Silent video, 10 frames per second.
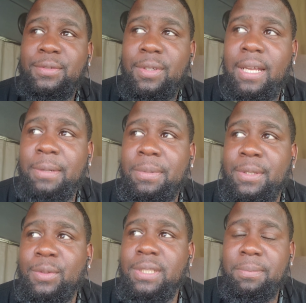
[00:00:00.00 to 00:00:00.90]
I've been
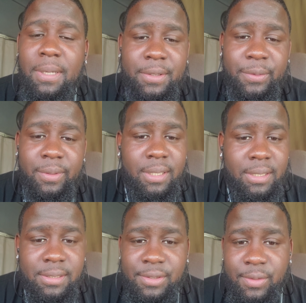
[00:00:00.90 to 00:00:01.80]
doing this about 3
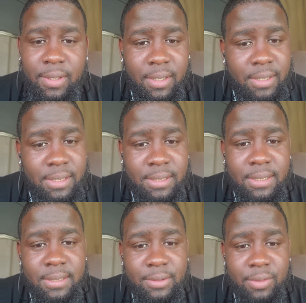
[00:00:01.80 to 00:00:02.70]
years.
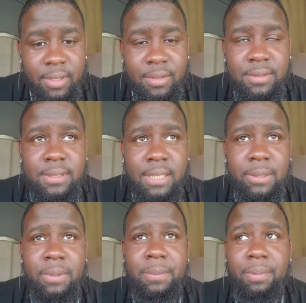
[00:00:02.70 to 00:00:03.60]
Truckers need to
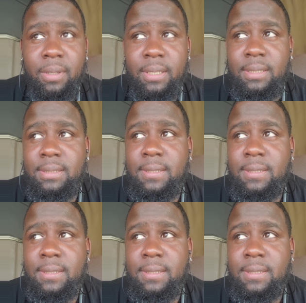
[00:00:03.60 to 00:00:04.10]
be praised.